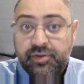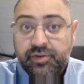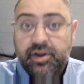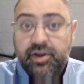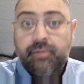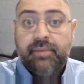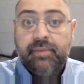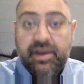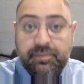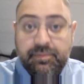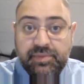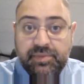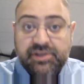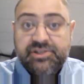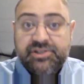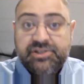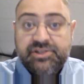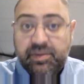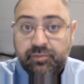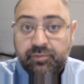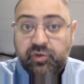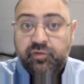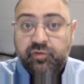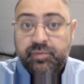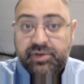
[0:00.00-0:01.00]
There might be
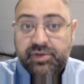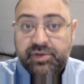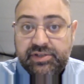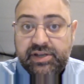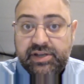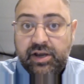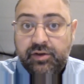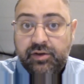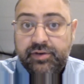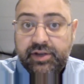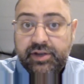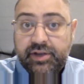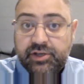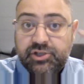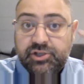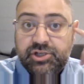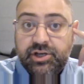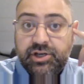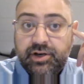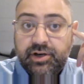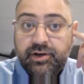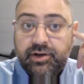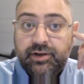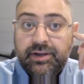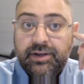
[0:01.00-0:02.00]
some movement down next
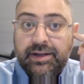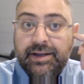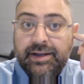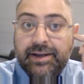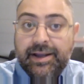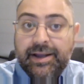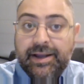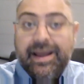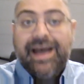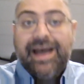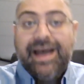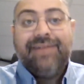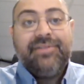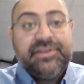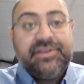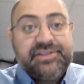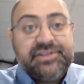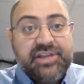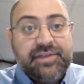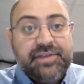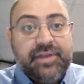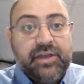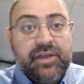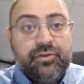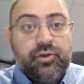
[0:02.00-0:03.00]
year. Having
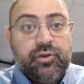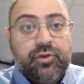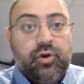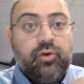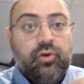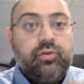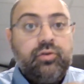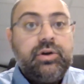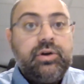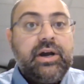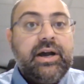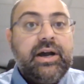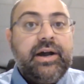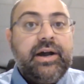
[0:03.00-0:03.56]
said that, though,